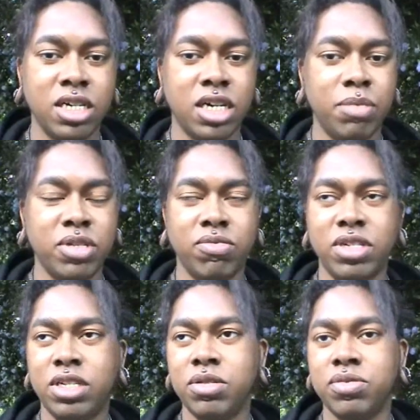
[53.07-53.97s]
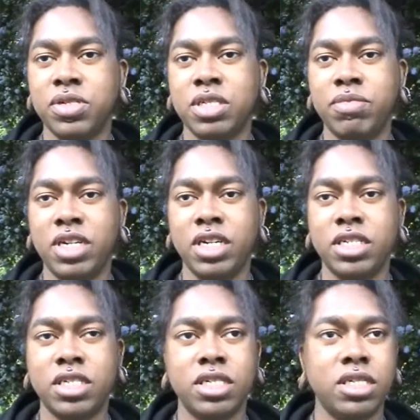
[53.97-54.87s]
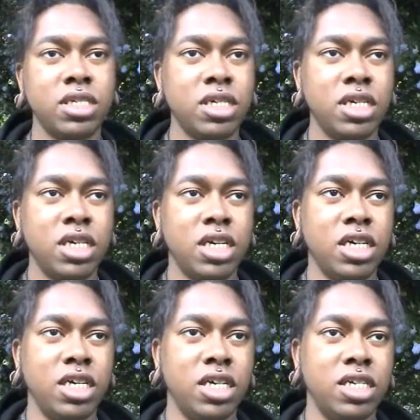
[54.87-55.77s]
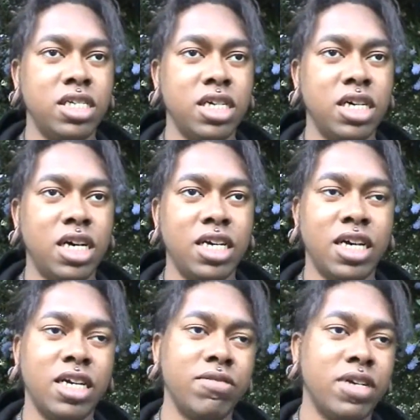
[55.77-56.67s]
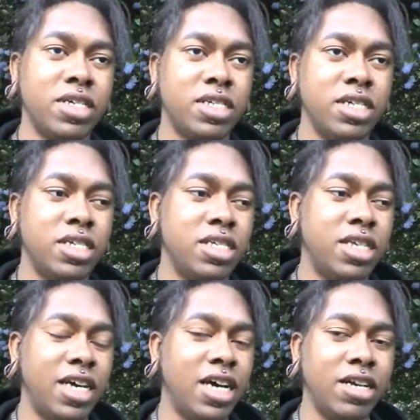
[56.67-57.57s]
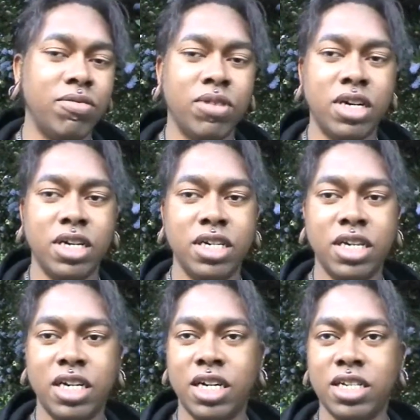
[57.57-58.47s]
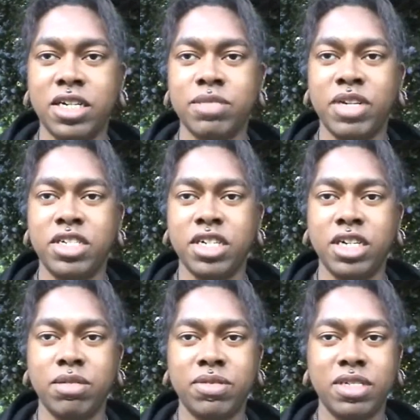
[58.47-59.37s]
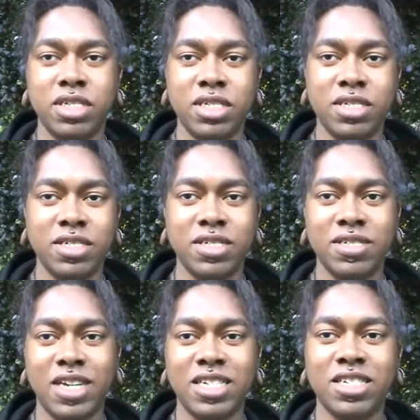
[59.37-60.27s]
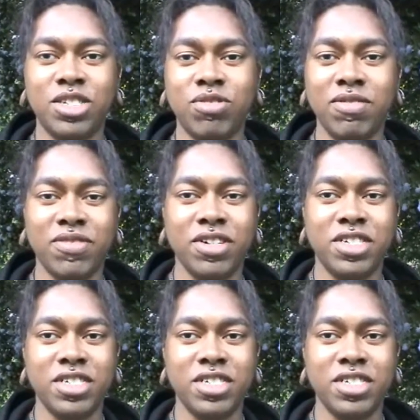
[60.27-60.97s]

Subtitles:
a couple of windows were smashed, and I got arrested, they got away, and I lost my job. That's the short version.